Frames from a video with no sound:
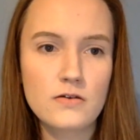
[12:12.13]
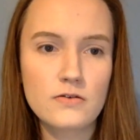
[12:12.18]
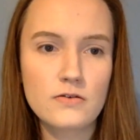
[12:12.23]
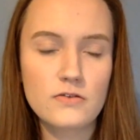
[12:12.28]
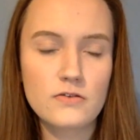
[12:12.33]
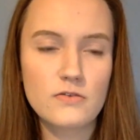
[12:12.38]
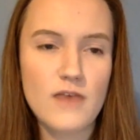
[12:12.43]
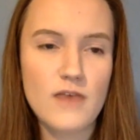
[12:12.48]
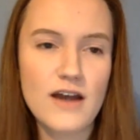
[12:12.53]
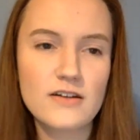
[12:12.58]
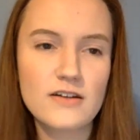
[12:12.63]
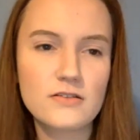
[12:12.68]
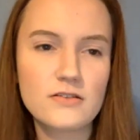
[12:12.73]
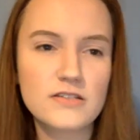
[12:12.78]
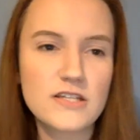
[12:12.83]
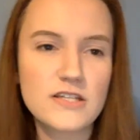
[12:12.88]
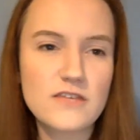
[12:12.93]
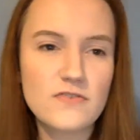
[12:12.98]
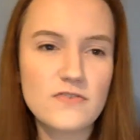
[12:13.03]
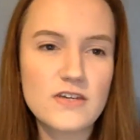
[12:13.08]
The man on
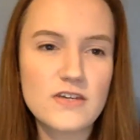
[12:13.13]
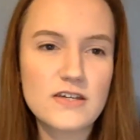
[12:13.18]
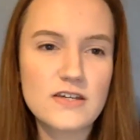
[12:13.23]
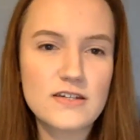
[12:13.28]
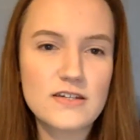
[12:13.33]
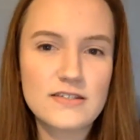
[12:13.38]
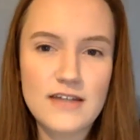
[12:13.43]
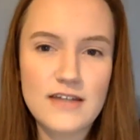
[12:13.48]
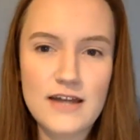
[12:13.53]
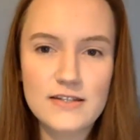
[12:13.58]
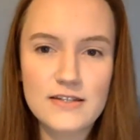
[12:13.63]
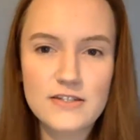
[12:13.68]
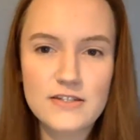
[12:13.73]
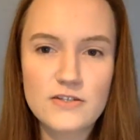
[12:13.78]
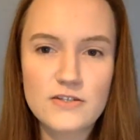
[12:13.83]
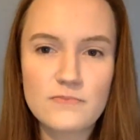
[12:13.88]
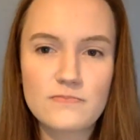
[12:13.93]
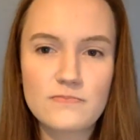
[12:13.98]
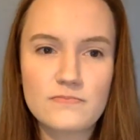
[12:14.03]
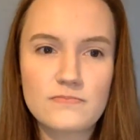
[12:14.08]
TV is
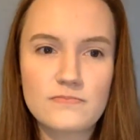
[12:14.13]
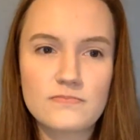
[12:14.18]
handsome.